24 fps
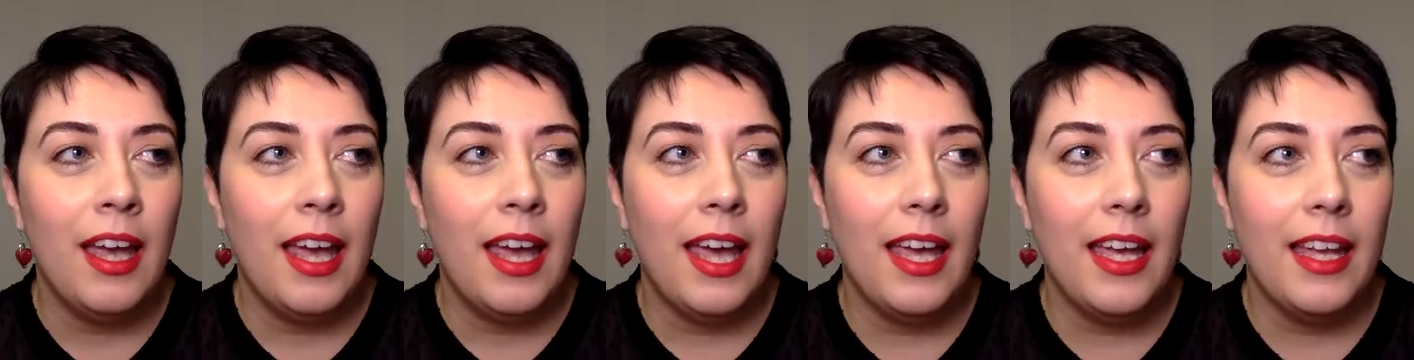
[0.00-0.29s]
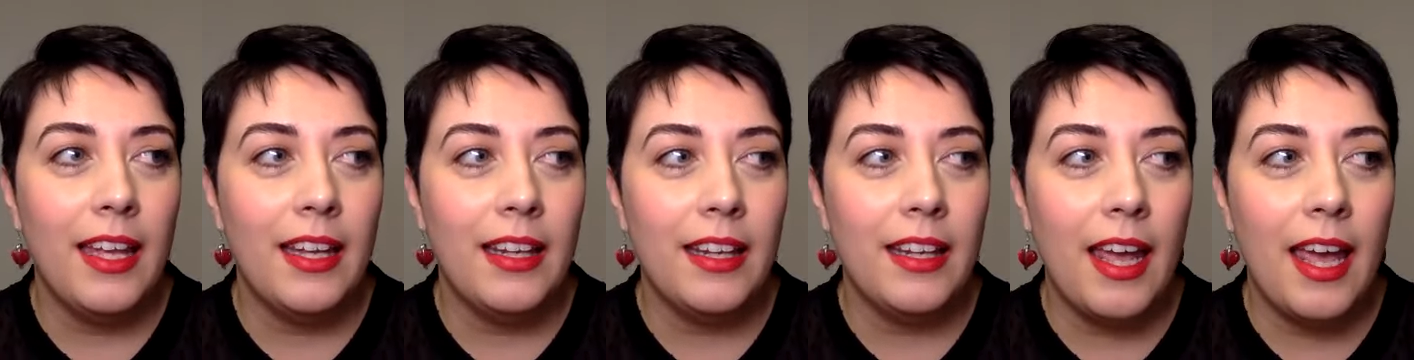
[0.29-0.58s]

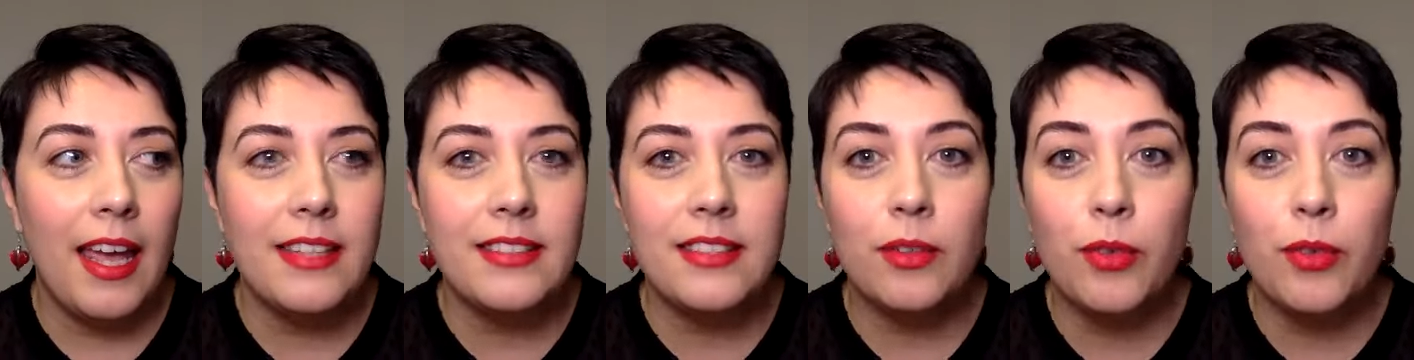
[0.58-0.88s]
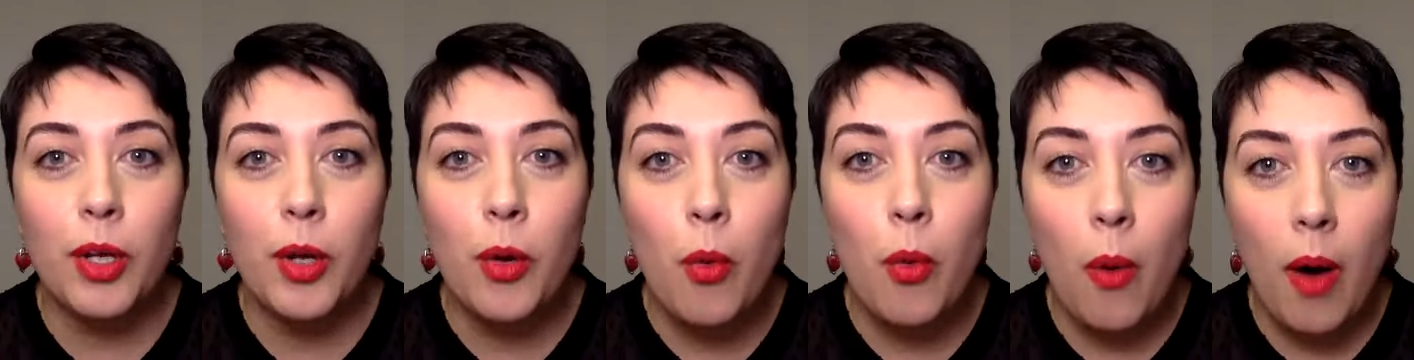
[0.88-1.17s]
And as a
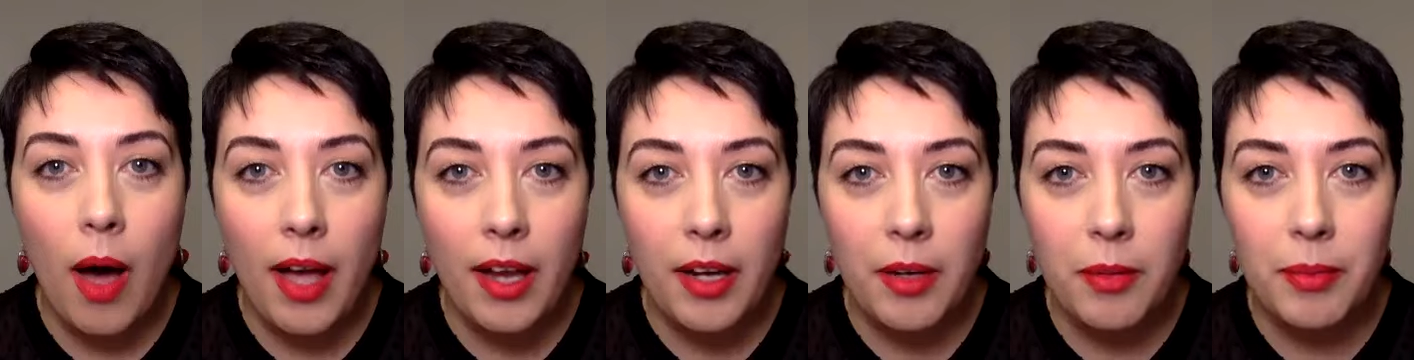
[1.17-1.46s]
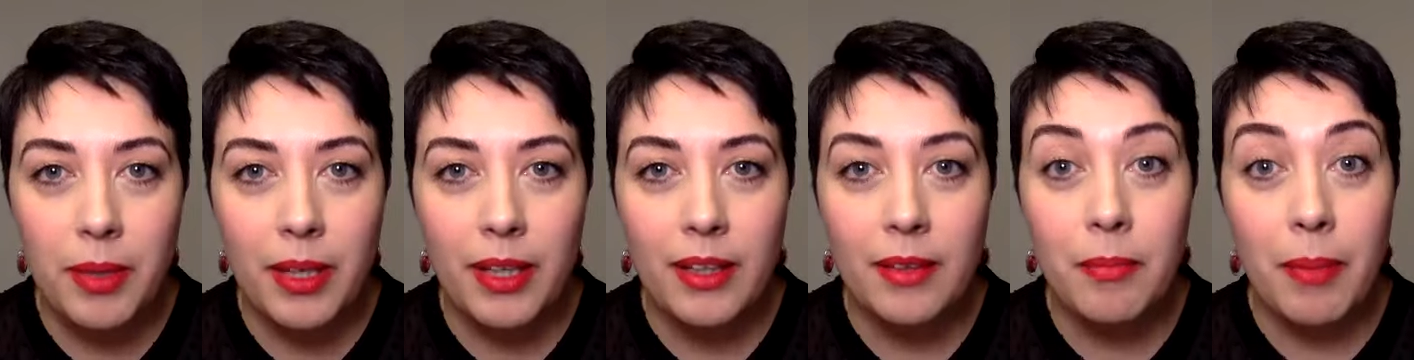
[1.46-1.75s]

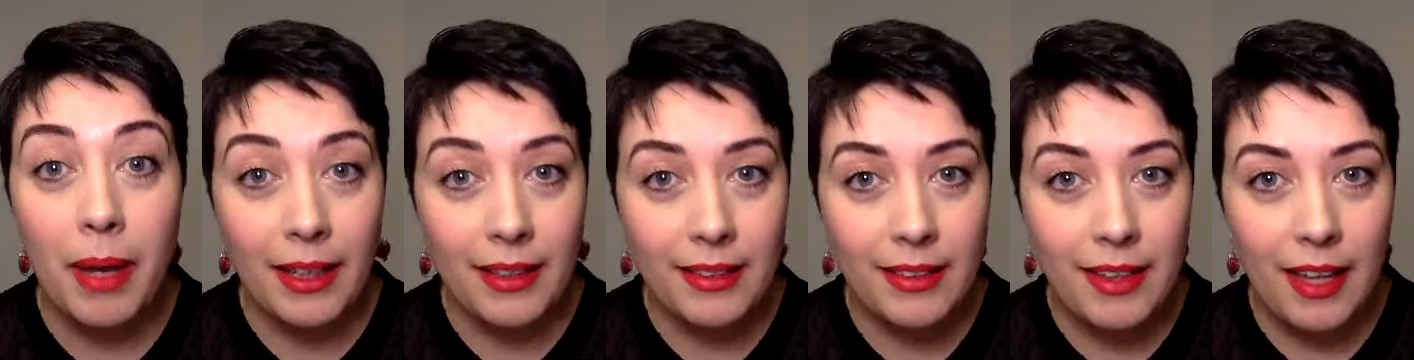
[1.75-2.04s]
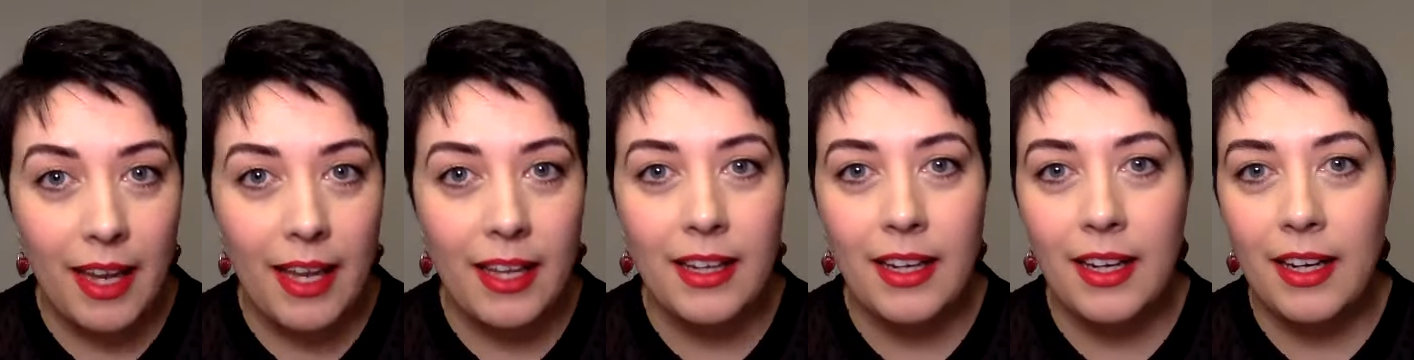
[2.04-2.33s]
requirement back
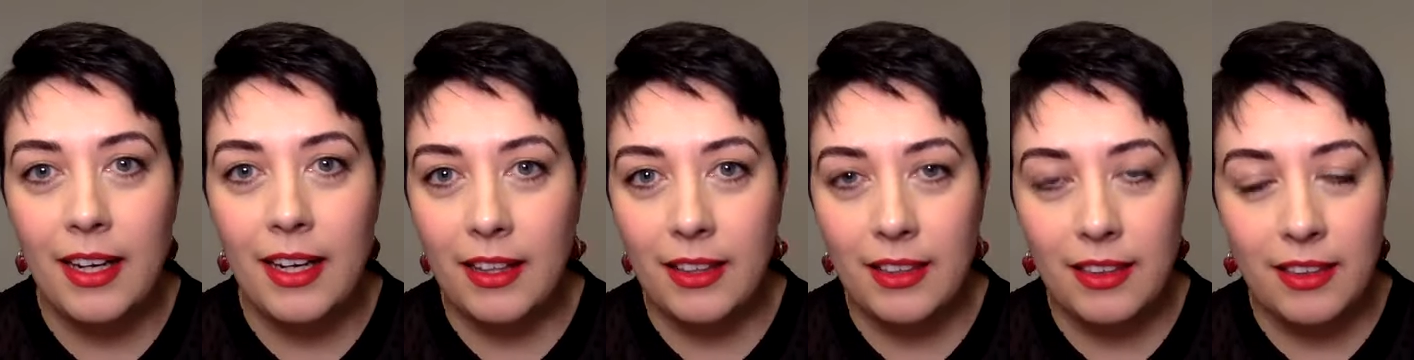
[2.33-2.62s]
then, and